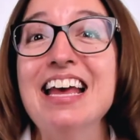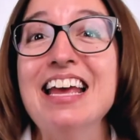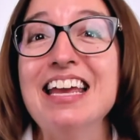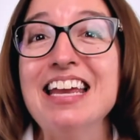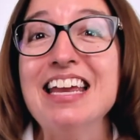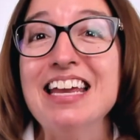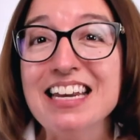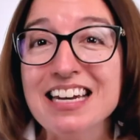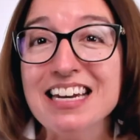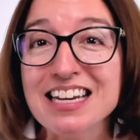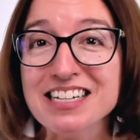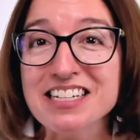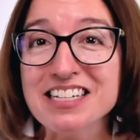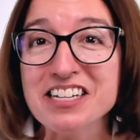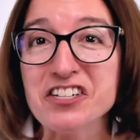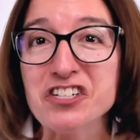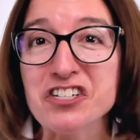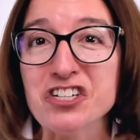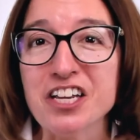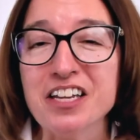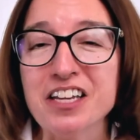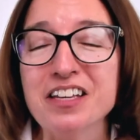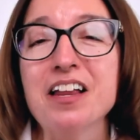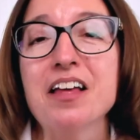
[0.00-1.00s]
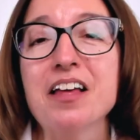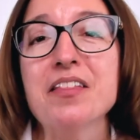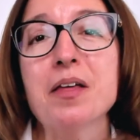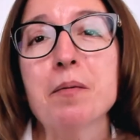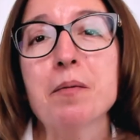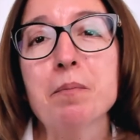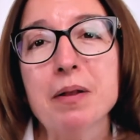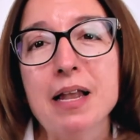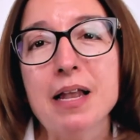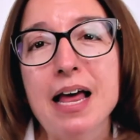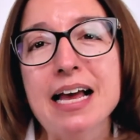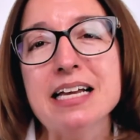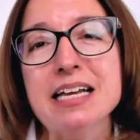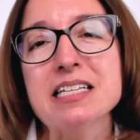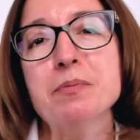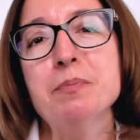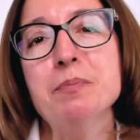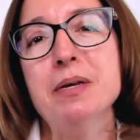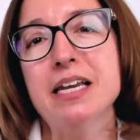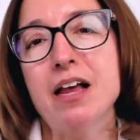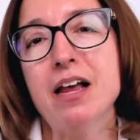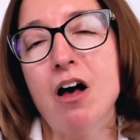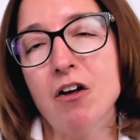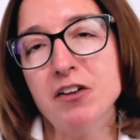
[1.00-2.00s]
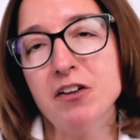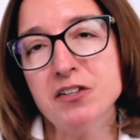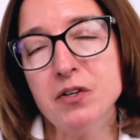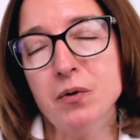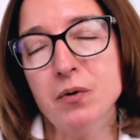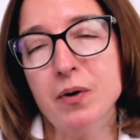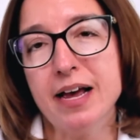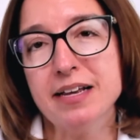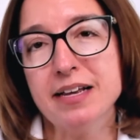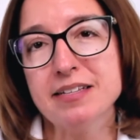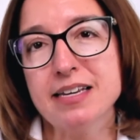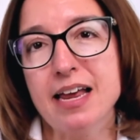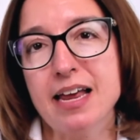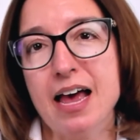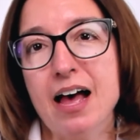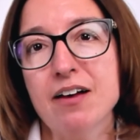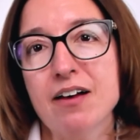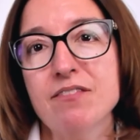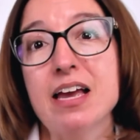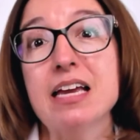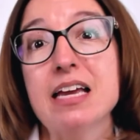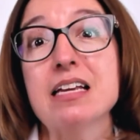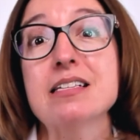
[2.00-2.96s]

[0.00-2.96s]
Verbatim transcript: In addition, the plasmid also has to have a